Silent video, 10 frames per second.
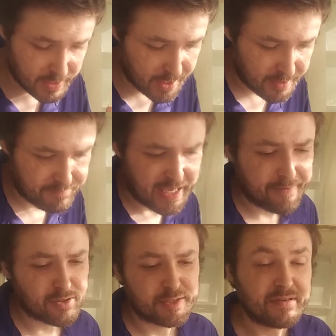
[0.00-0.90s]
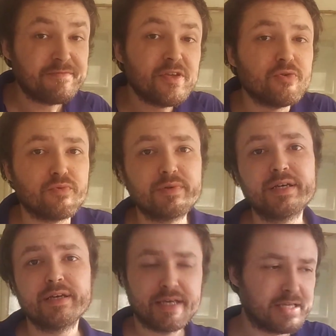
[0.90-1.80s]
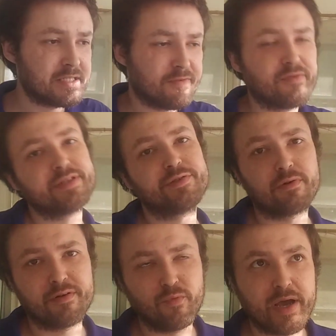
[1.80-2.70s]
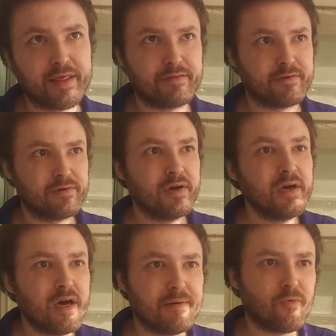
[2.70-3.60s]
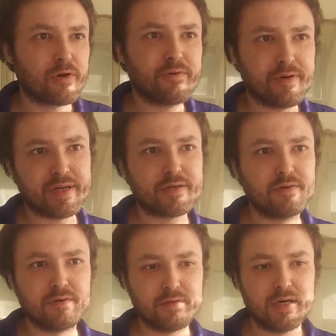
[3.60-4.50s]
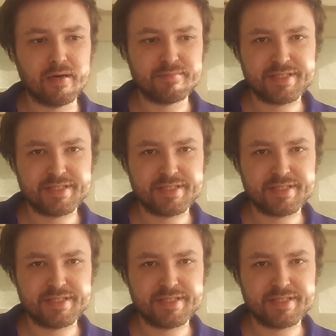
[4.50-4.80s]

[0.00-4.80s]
uh, be able to be viewed in a different sort of way through a more critical um,